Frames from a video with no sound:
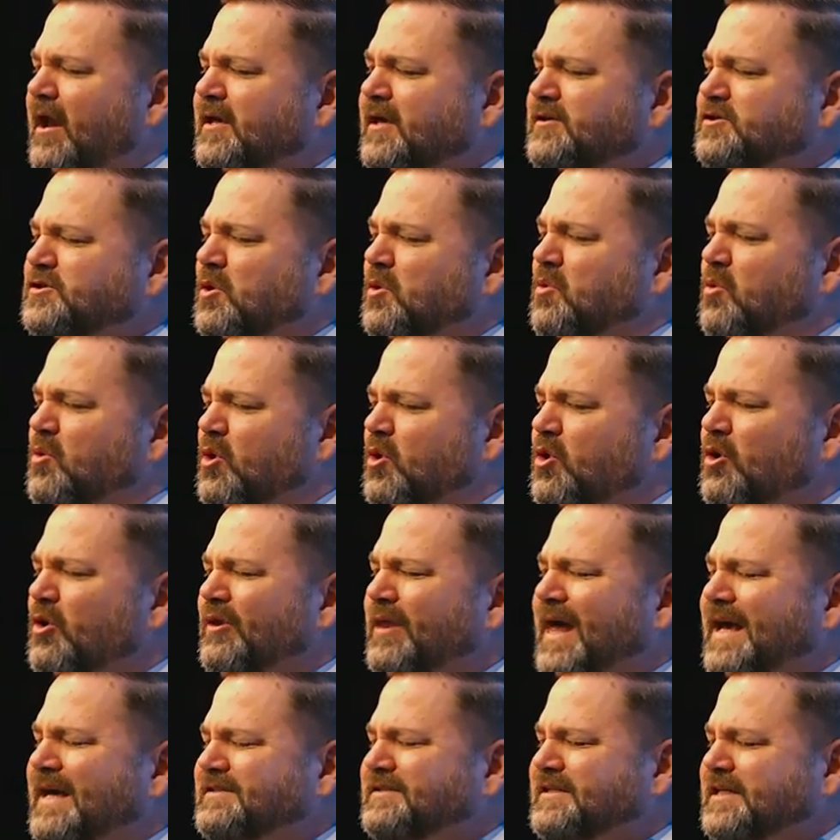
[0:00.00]
as the
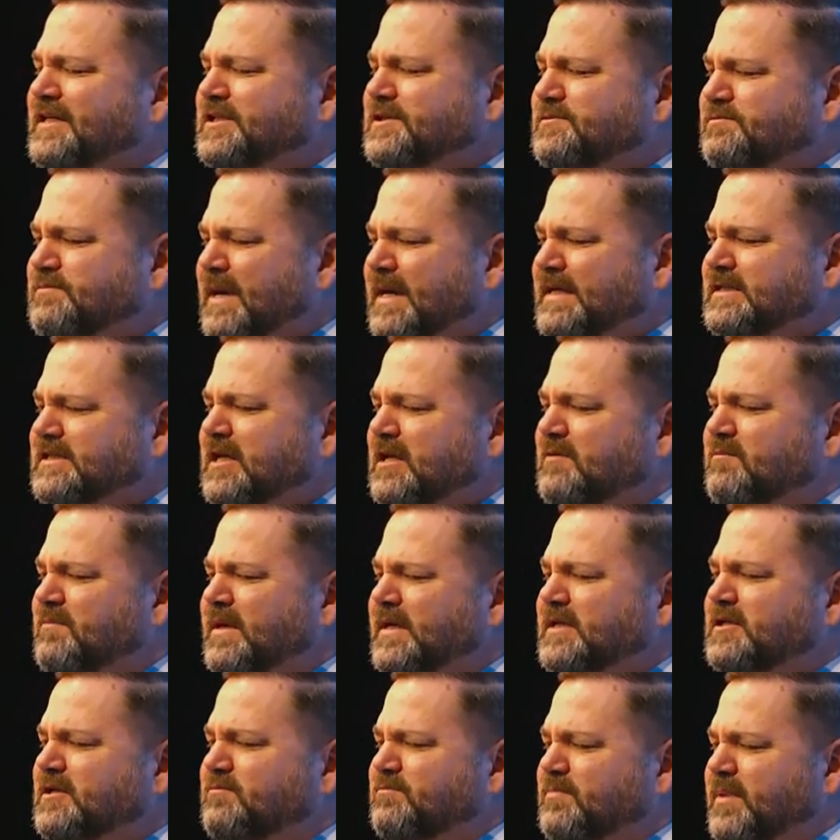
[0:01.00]
world has expected
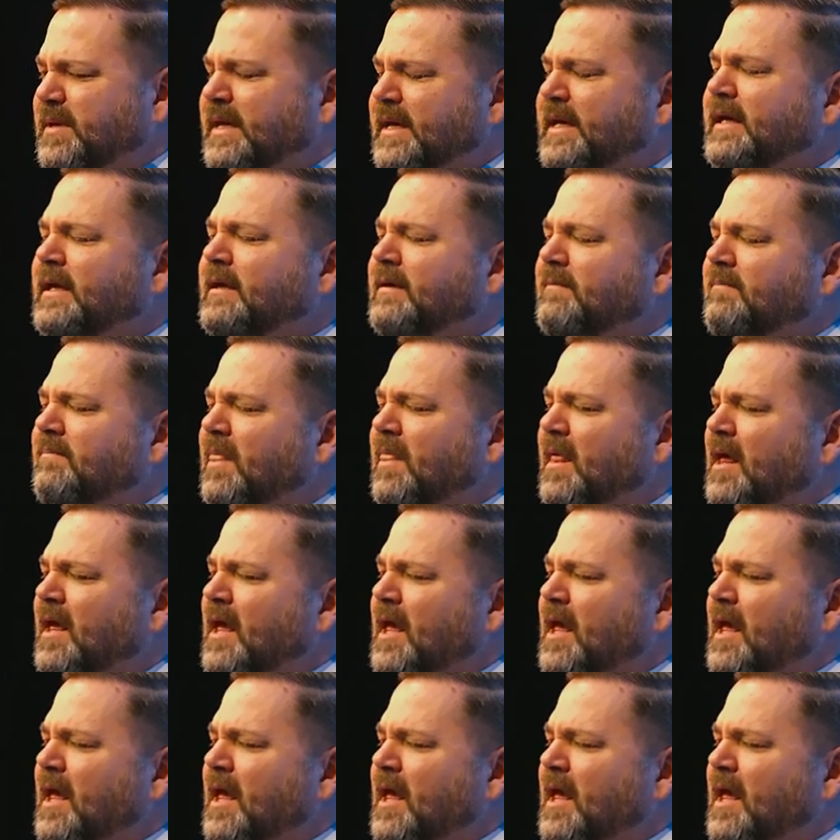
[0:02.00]
me to be